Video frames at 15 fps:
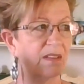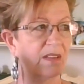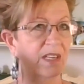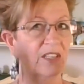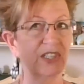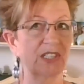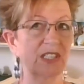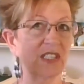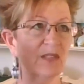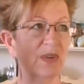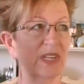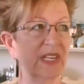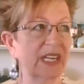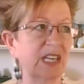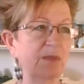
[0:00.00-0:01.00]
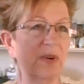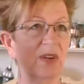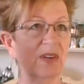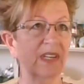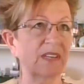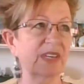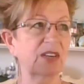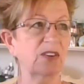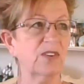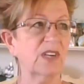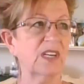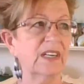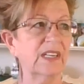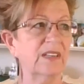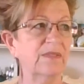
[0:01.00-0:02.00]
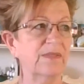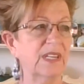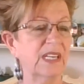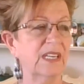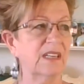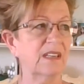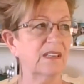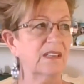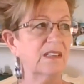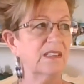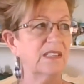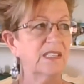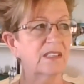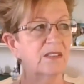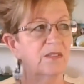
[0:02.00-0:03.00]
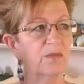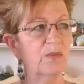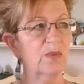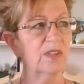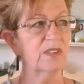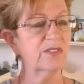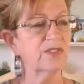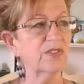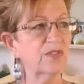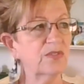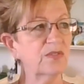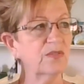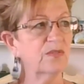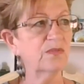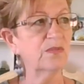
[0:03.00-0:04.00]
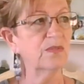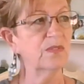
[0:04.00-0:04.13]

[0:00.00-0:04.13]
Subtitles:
like she just wanted to keep on living her life and didn't want to